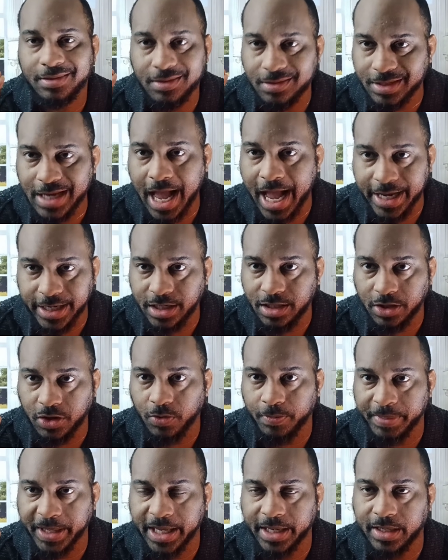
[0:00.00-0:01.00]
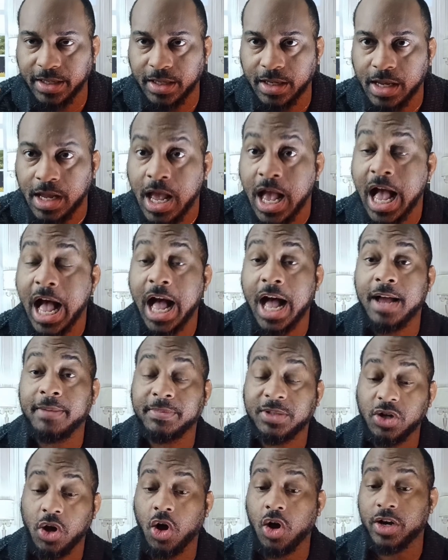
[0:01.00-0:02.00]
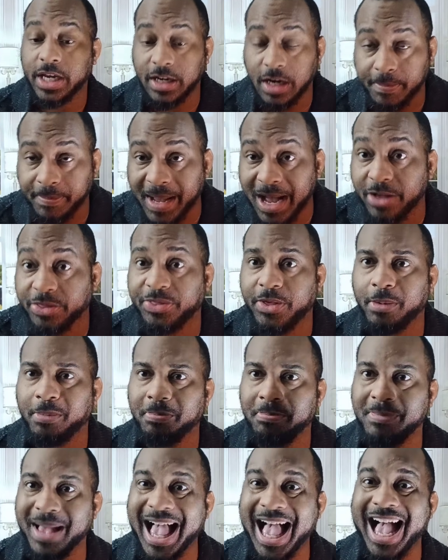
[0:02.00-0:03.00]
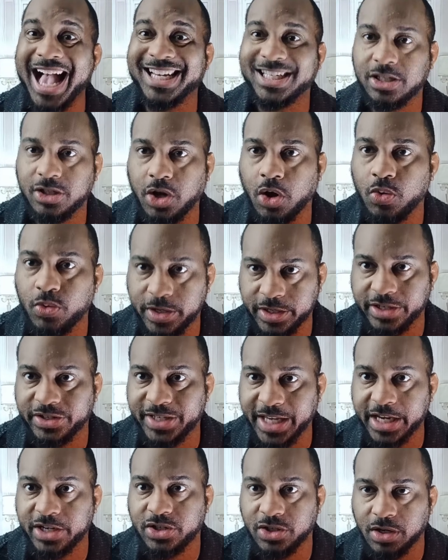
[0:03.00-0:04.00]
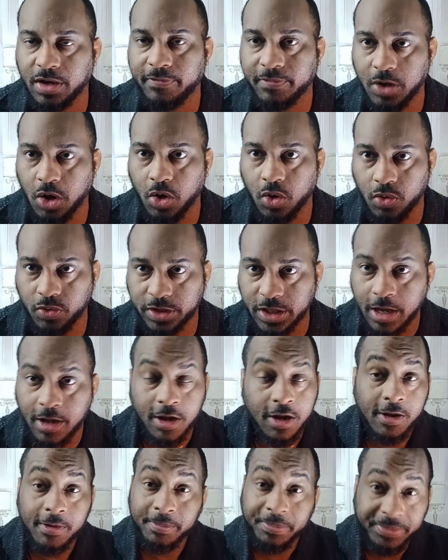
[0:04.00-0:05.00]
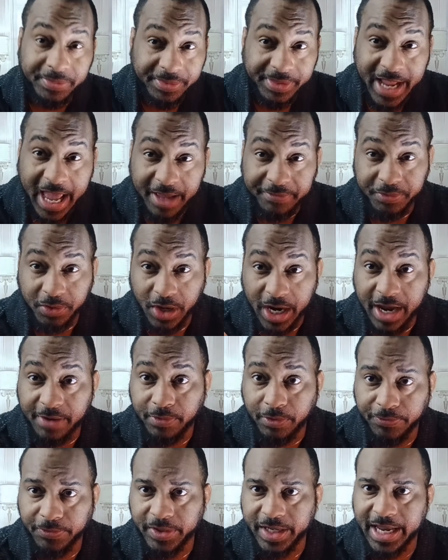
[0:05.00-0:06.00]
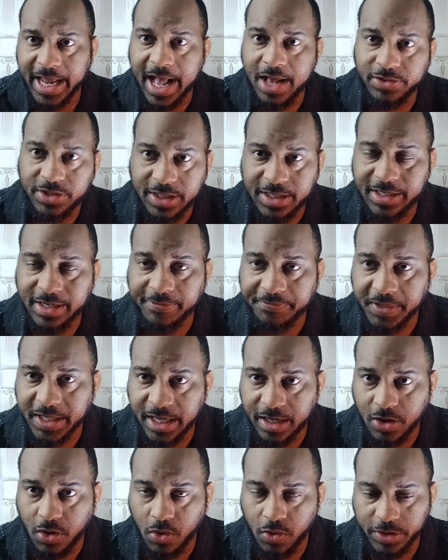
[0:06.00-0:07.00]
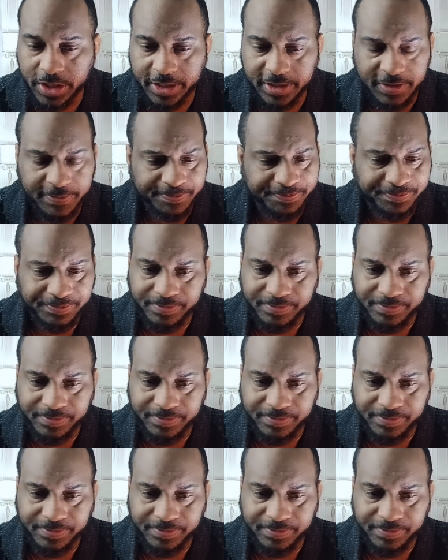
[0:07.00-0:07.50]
Tiny little bit. I'm talking about the mass tokenization of gold. Never, ever forget how significant gold is.